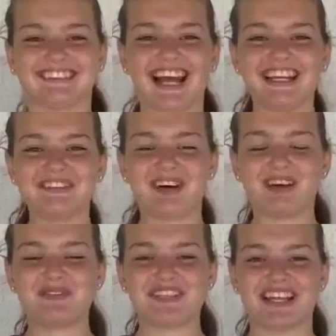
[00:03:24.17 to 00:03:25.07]

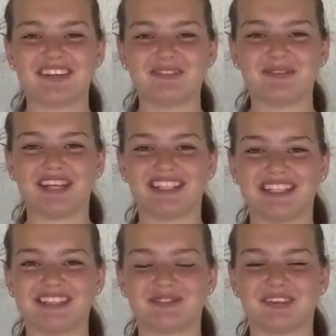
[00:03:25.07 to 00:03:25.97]
95% of
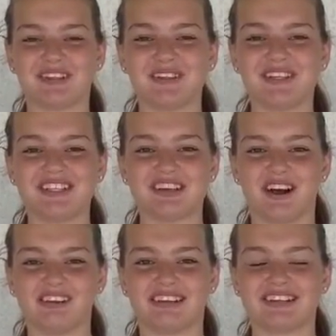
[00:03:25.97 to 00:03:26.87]
patients with gluten
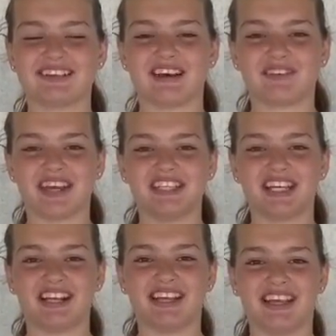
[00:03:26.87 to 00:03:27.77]
intolerance have
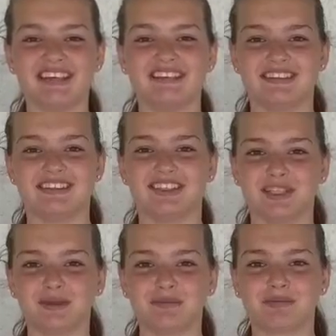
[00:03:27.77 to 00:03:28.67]

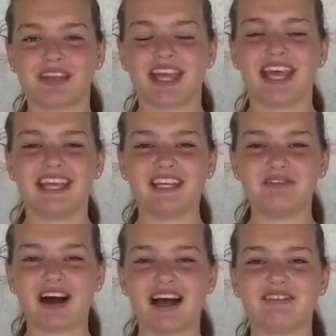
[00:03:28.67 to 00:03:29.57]
HLA-DQ.
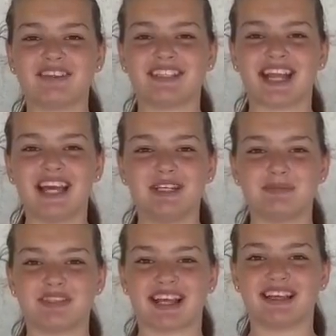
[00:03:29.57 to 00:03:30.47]
85 to
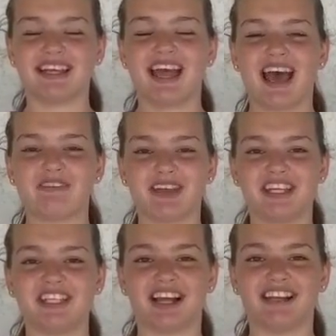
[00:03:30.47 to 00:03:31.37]
90% have
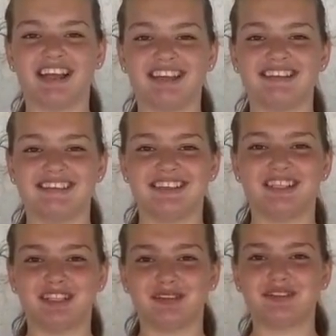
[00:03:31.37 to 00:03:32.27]

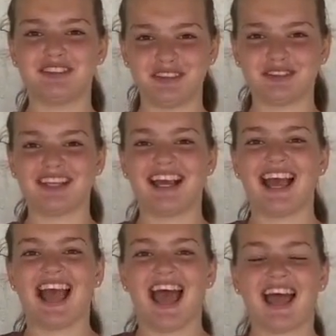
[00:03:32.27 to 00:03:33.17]
HLA-DQ2,
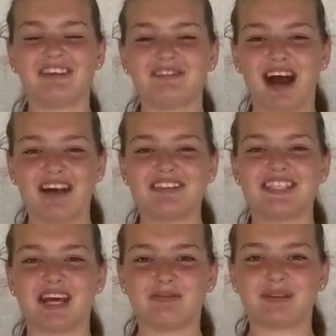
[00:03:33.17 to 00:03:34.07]
and 5 to
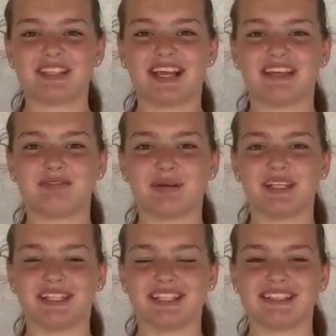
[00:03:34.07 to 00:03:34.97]
10% of
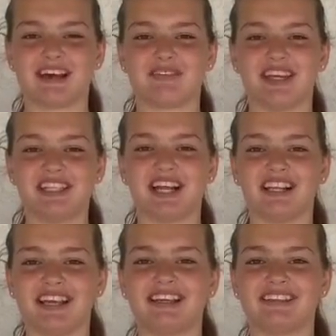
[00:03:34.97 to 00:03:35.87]
patients have
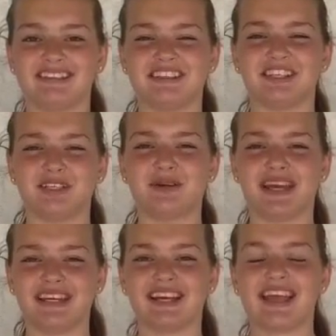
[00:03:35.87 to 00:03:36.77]

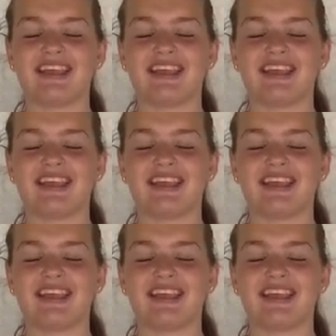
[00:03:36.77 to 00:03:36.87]
HLA-DQ8.